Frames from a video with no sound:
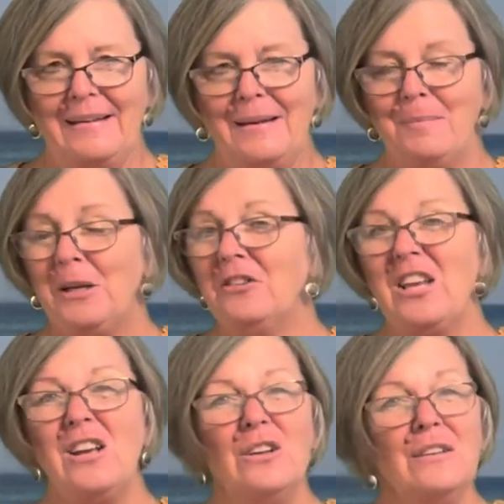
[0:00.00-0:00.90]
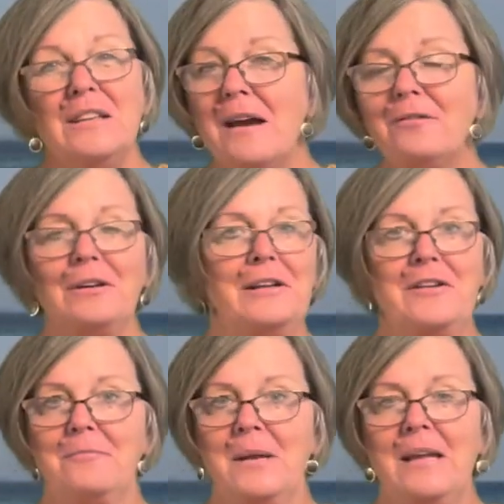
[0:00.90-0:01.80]
Because he'll never
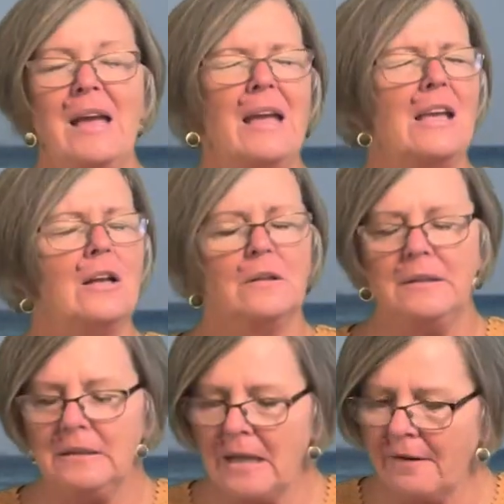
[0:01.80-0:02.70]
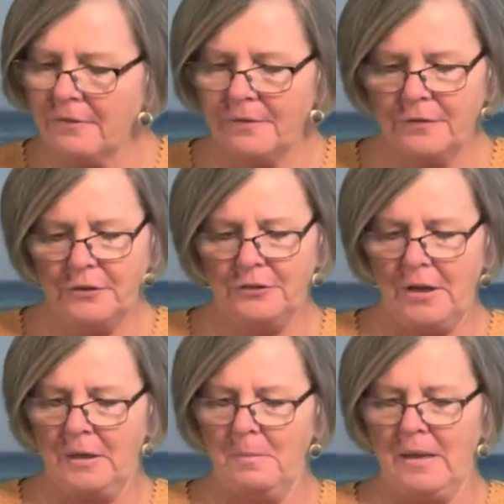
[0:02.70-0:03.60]
leave me. He'll never
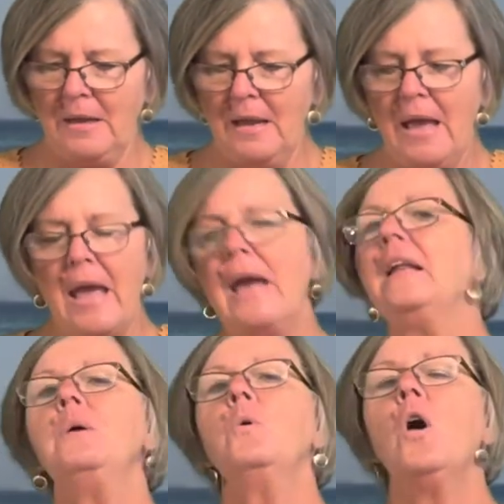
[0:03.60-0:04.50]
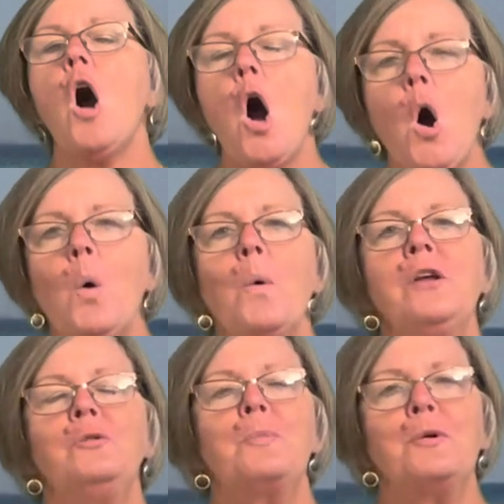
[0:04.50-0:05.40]
forsake me. And he will
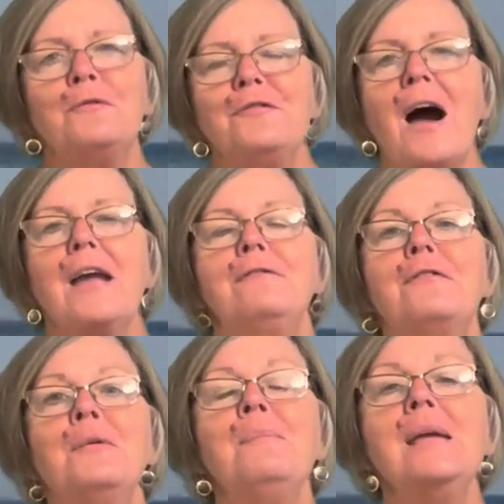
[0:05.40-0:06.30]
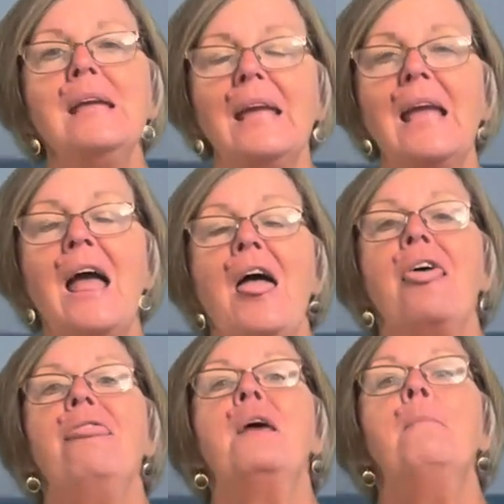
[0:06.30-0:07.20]
always provide for me
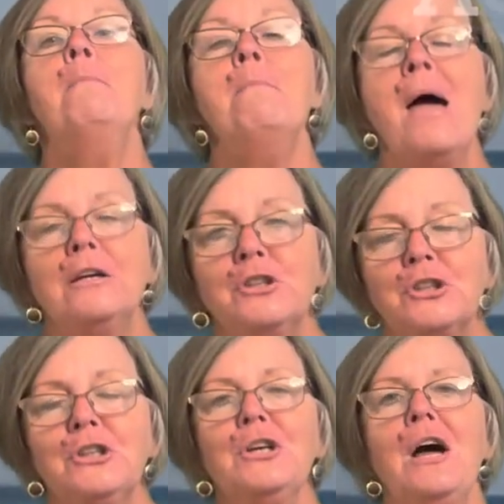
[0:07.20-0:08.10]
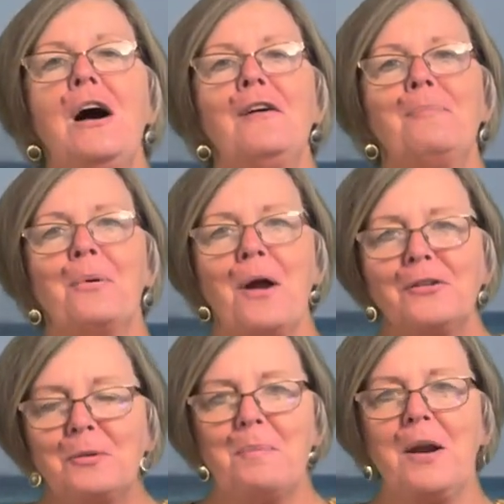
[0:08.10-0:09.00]
the measure of
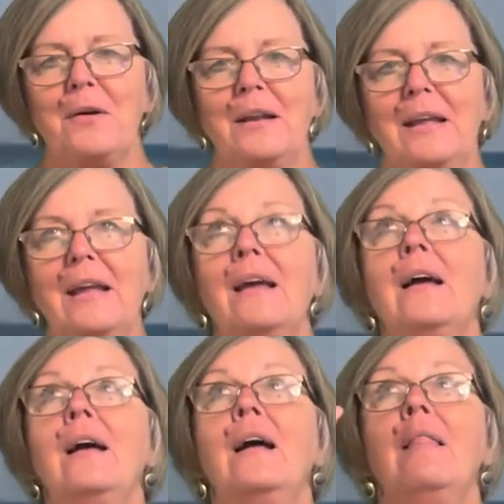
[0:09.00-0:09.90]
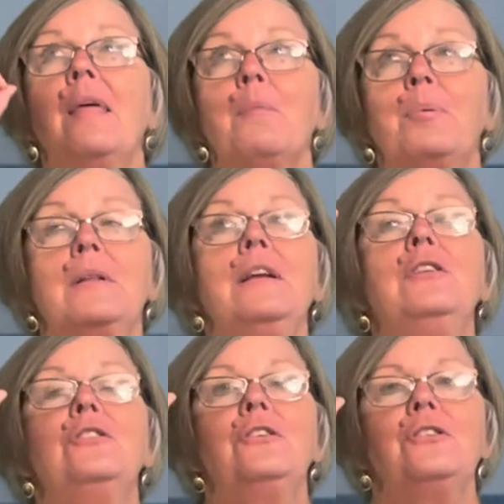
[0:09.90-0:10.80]
prosperity that
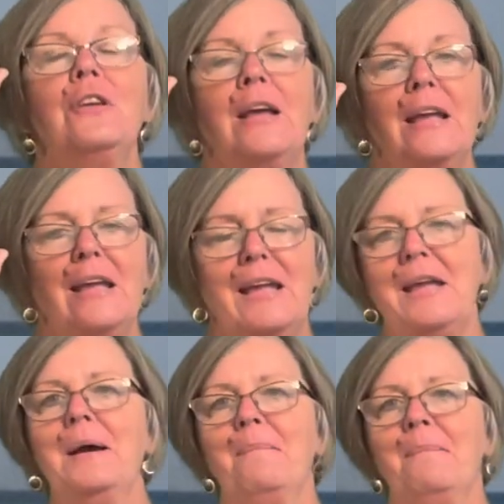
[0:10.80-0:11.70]
pleases him